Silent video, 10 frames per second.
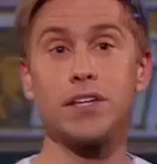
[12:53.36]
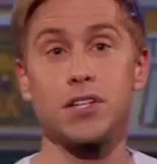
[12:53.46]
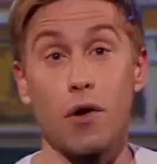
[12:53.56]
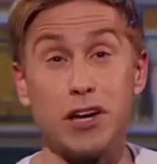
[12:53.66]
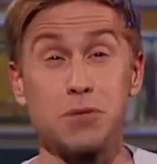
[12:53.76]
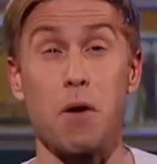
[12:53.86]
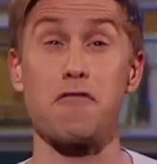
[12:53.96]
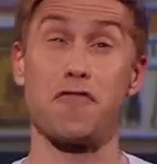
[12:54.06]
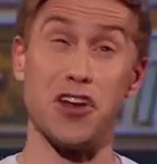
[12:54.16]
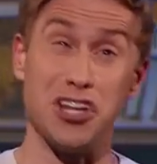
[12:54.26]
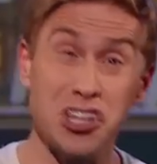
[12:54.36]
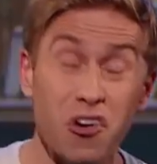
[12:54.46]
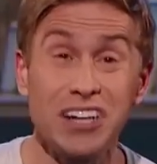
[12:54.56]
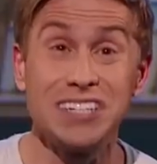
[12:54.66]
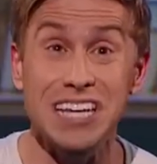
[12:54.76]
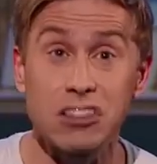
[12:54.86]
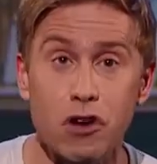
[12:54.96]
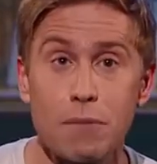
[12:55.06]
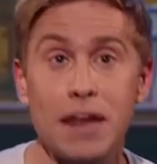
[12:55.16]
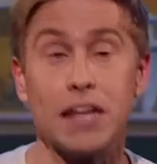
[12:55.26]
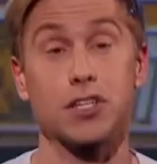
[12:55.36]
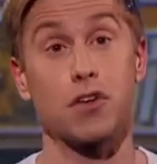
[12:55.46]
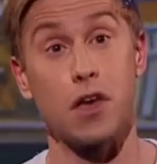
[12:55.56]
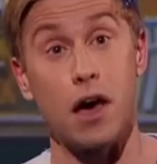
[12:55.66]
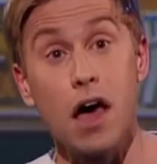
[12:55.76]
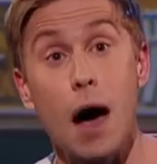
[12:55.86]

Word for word: weeks ago, he spoke for 93 minutes so that